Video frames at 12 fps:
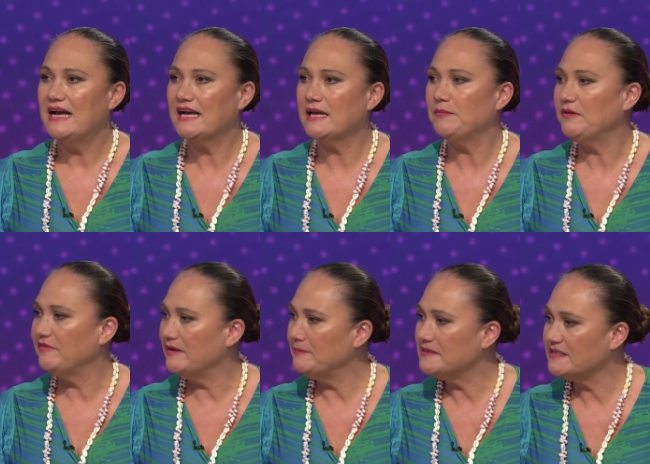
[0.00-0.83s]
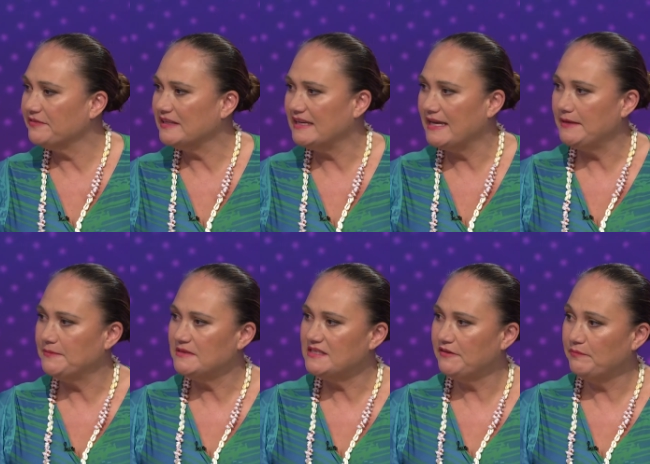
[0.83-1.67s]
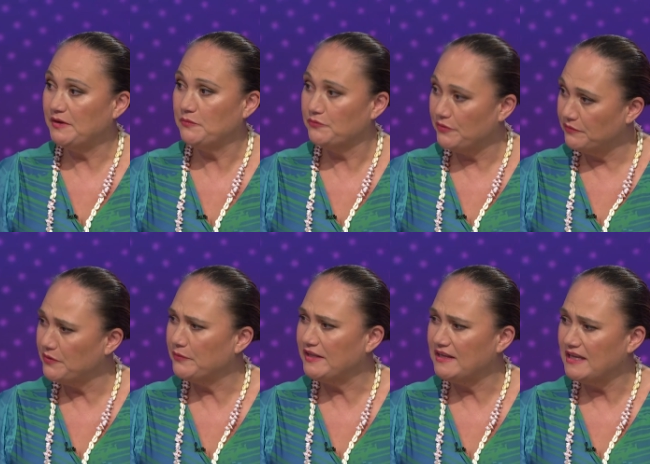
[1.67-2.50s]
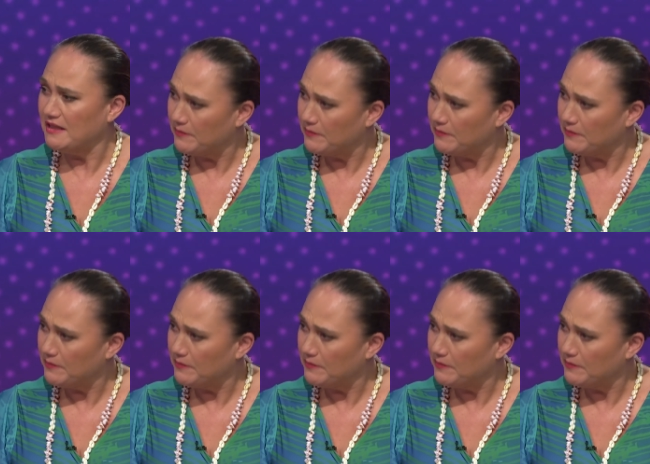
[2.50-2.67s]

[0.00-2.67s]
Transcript: A couple of our Pacific neighbours have been reviewing